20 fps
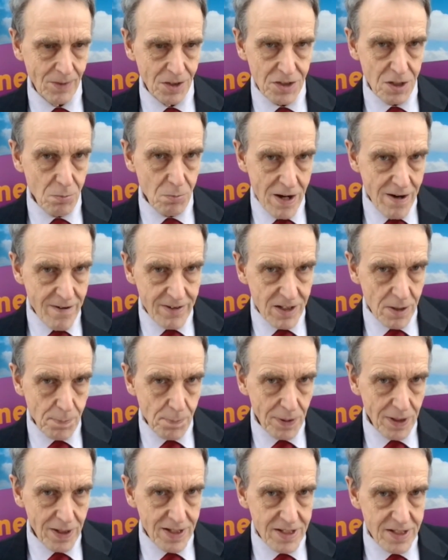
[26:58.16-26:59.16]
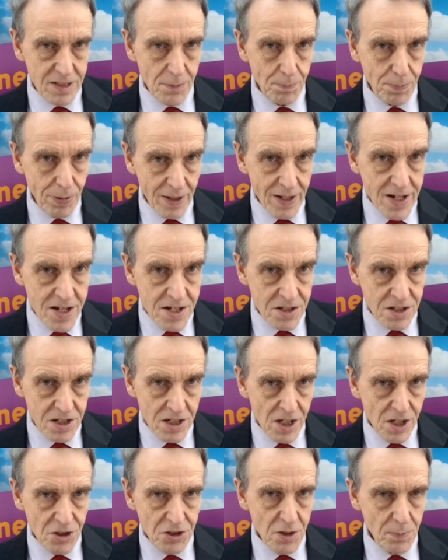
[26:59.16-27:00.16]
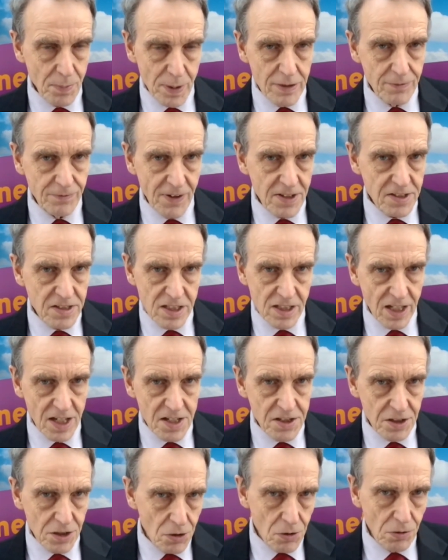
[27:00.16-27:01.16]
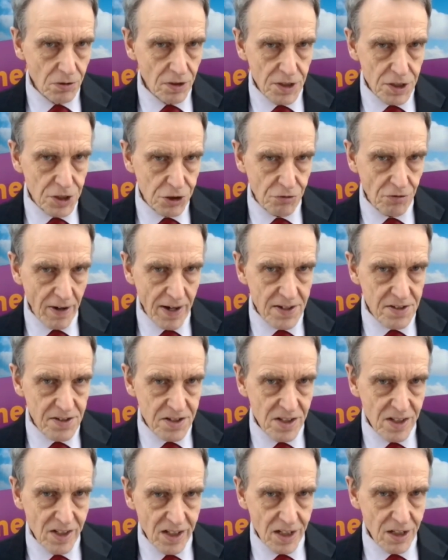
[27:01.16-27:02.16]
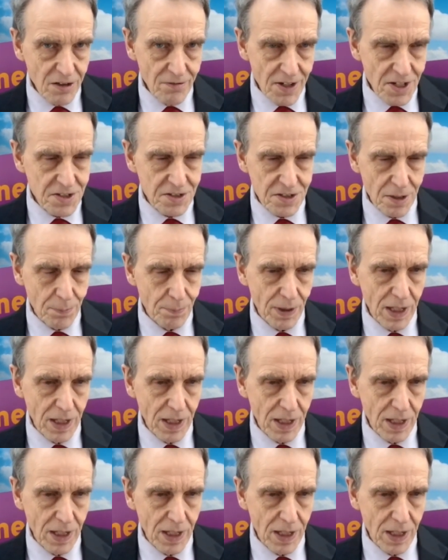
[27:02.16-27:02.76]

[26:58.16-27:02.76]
So where are the police? The police should be investigating all these threats and arresting